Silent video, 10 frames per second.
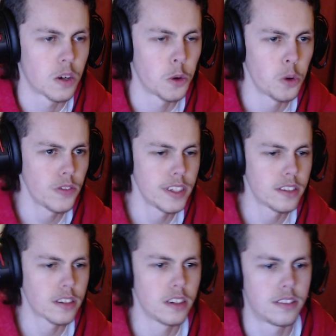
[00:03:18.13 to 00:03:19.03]
Wonder if he's
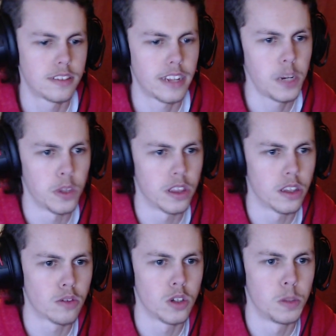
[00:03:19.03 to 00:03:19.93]
gonna stay with the
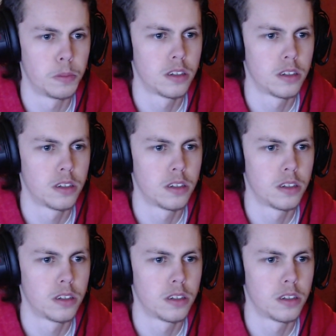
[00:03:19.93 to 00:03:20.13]
group.